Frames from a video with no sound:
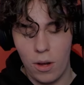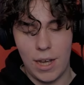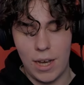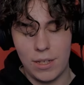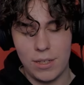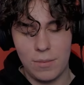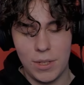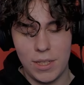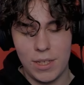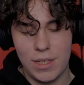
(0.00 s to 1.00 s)
I asked
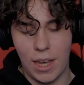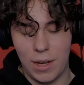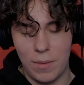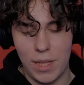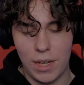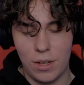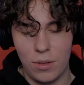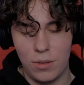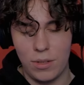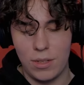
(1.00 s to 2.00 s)
someone to send me the
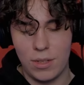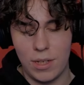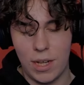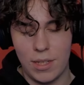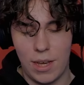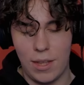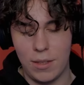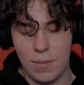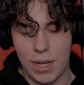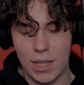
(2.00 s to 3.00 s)
code to
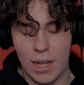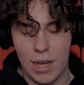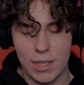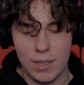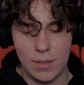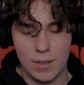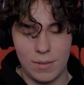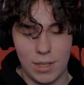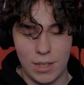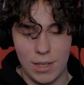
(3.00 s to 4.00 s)
attend my class
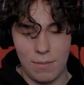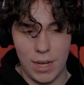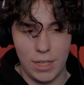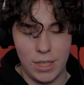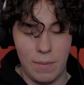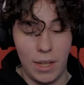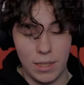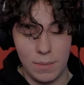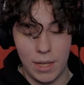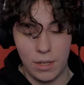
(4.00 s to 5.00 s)
because I'm actually
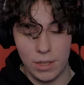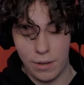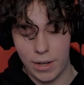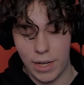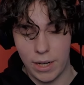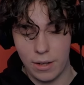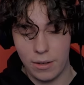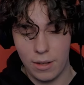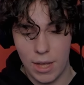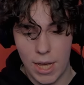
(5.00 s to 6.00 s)
meant to be in uni right now.